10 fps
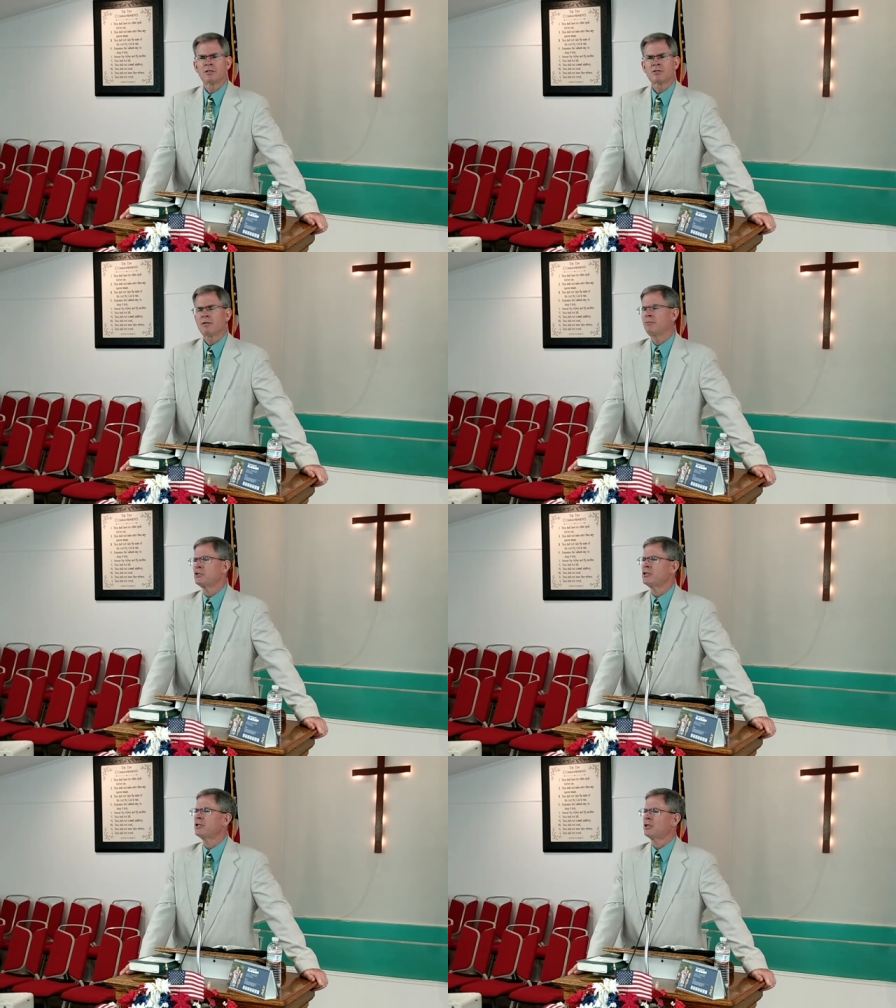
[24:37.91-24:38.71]
said that
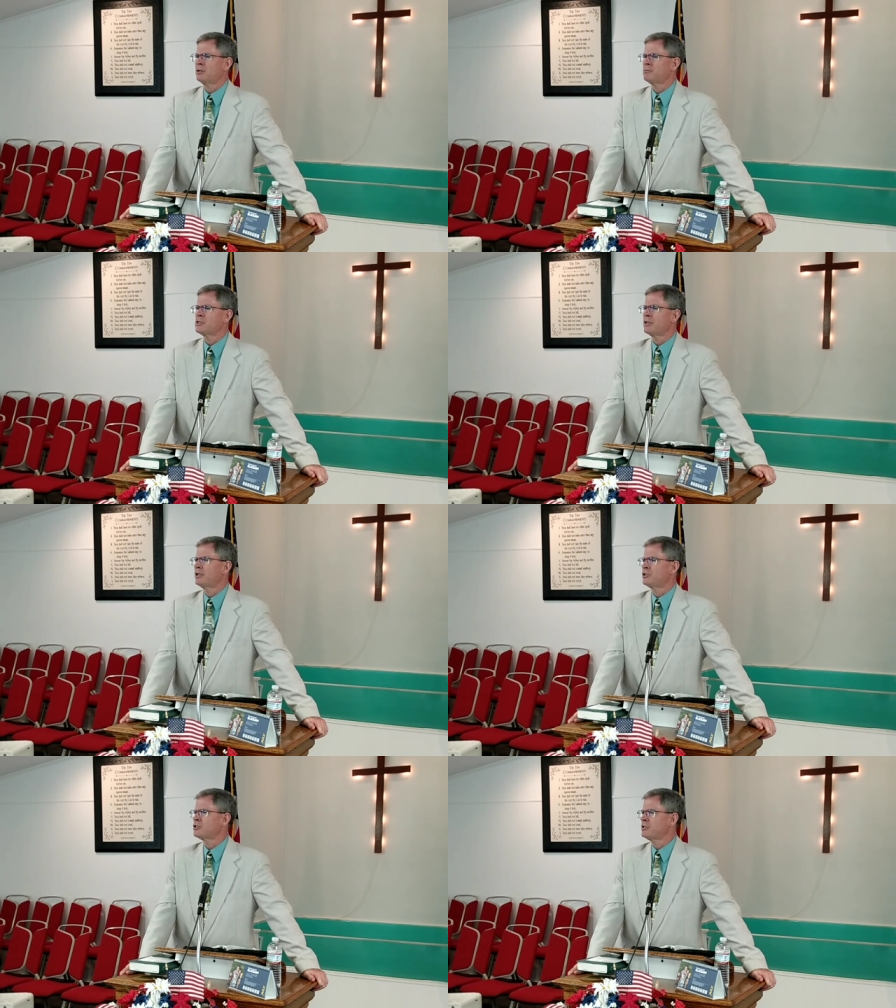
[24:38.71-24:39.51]
she comes
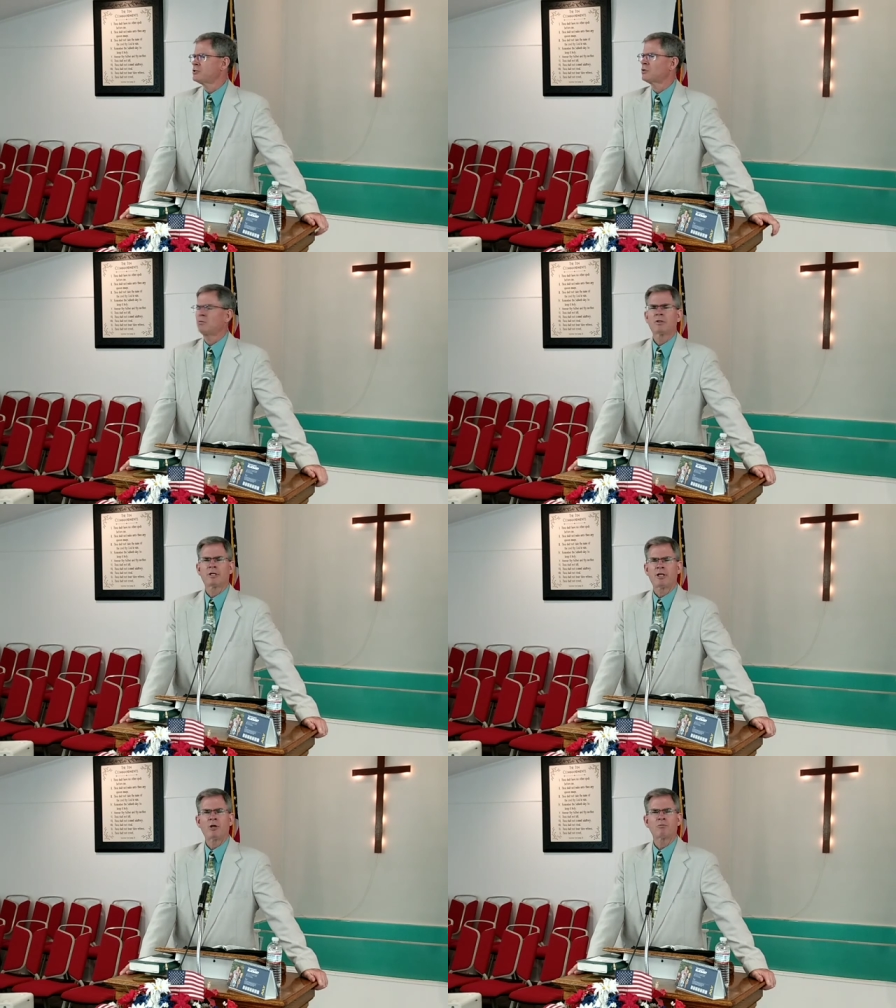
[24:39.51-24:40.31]
in and she's the one
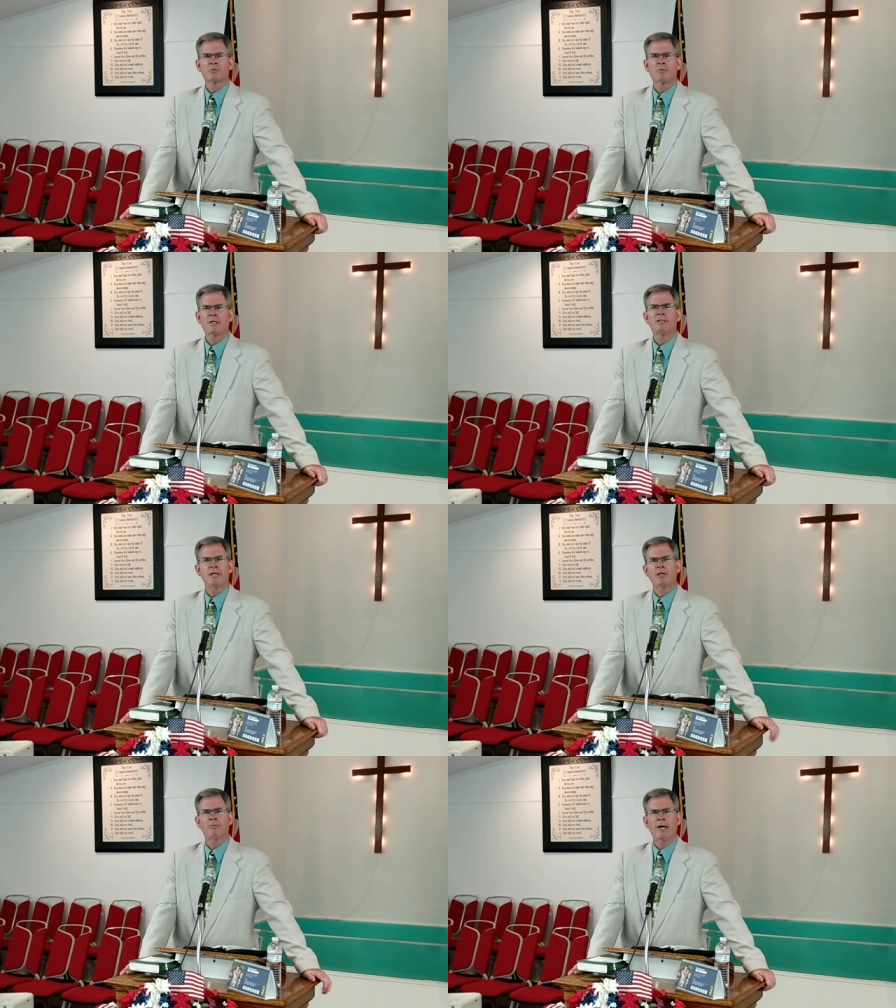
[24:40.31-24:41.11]
that helps me
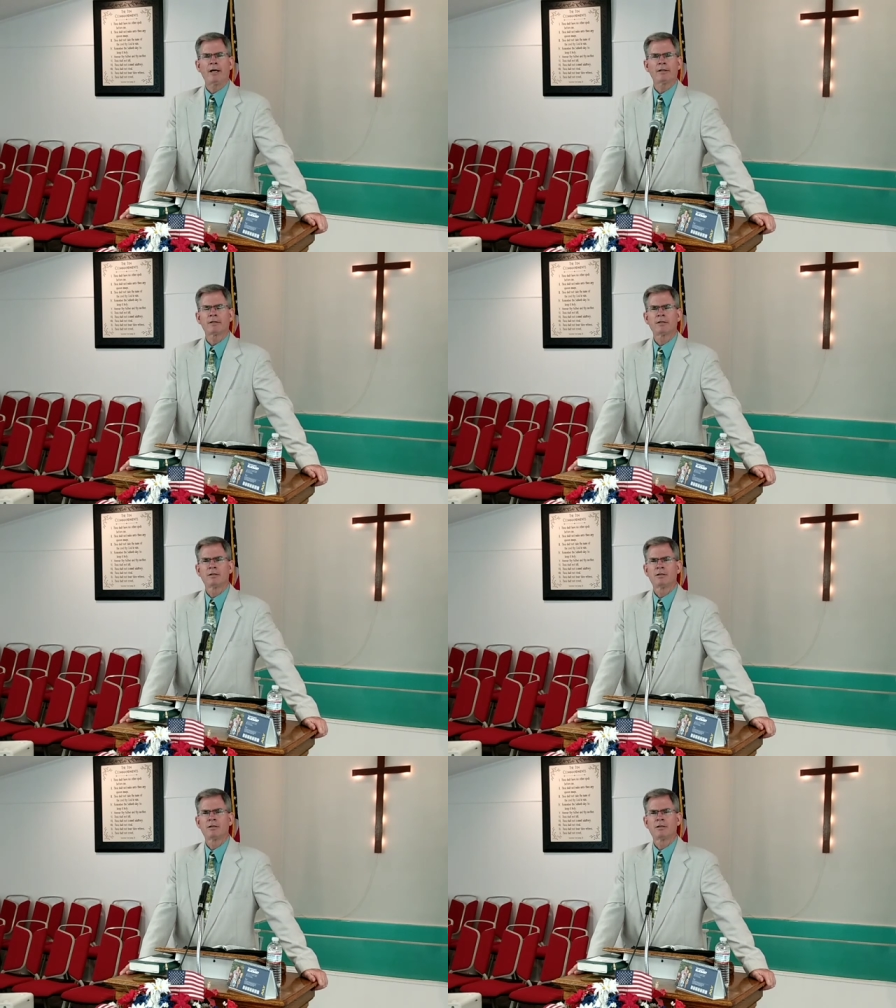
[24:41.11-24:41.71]
take a bath.